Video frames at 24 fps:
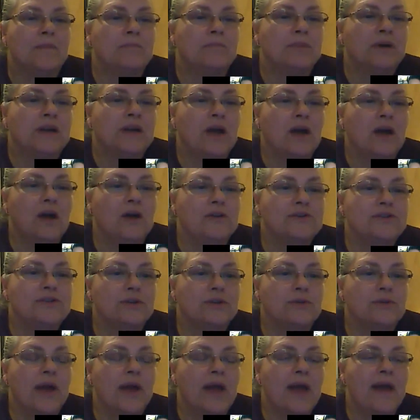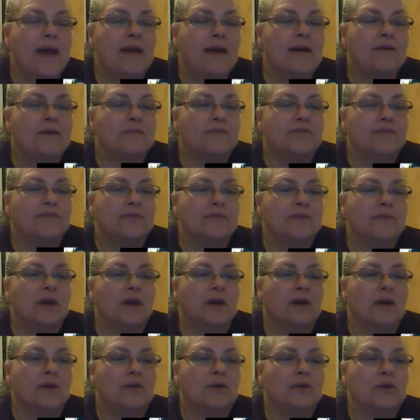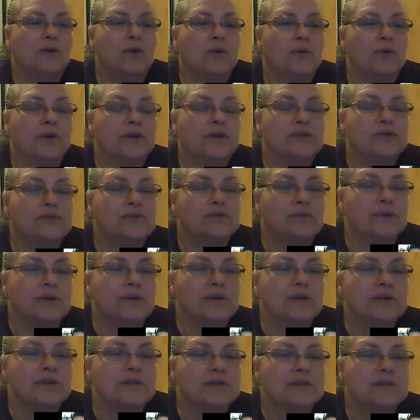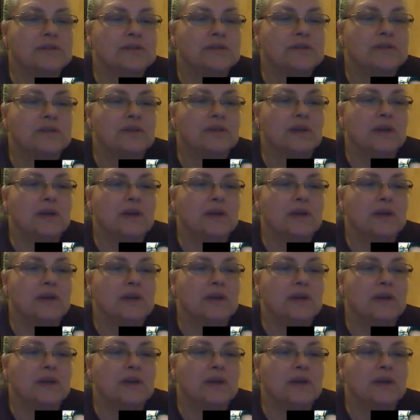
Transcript: but I also have corridoras